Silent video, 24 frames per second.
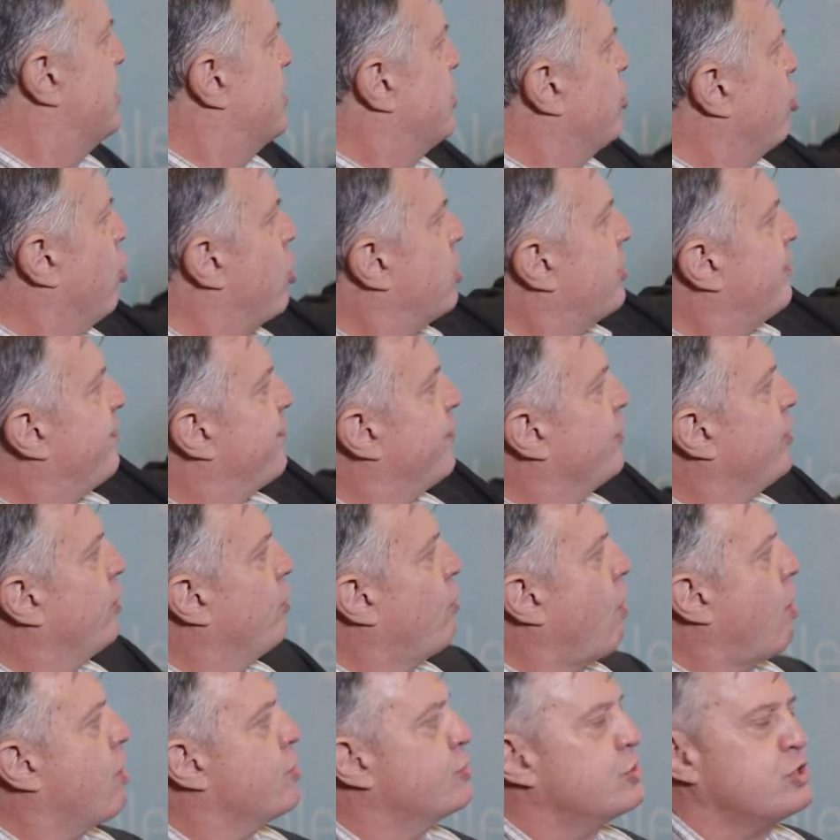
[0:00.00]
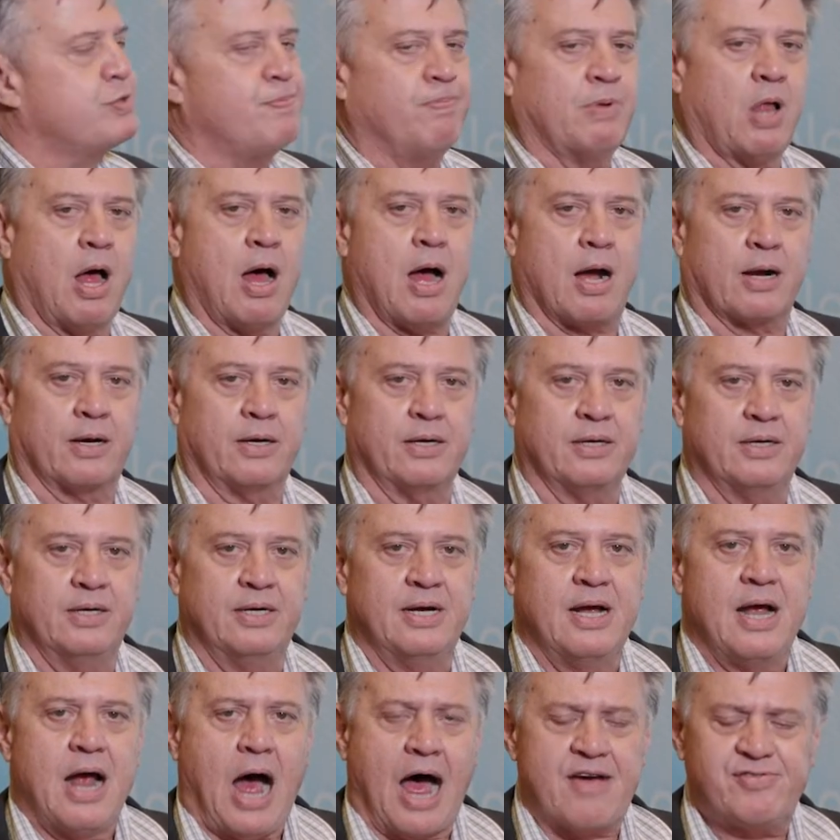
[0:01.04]
Look for the largest block.
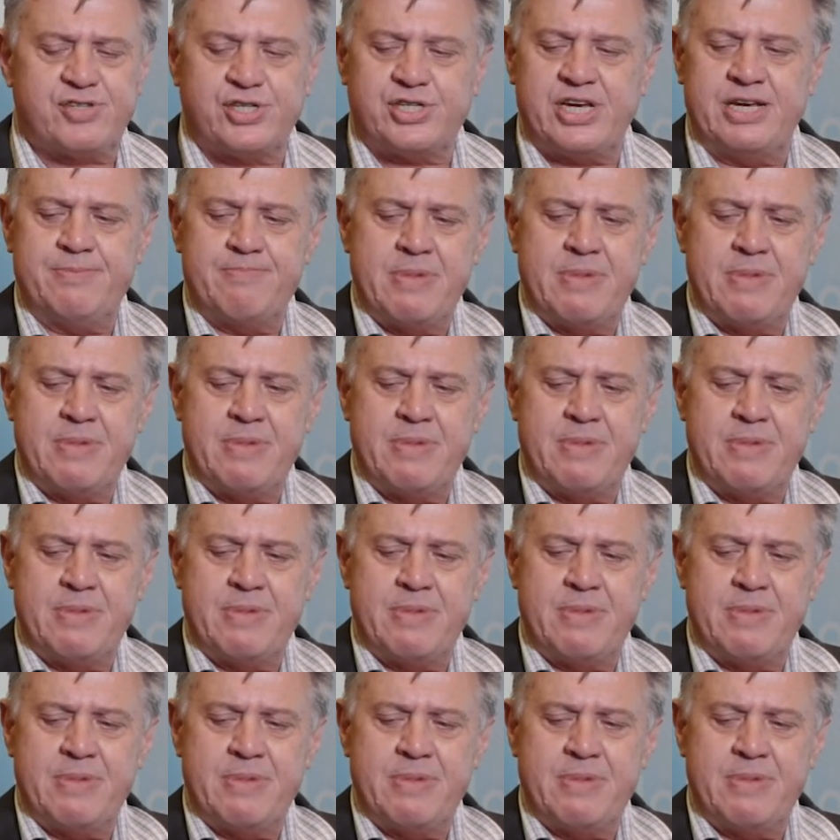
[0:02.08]
I've seen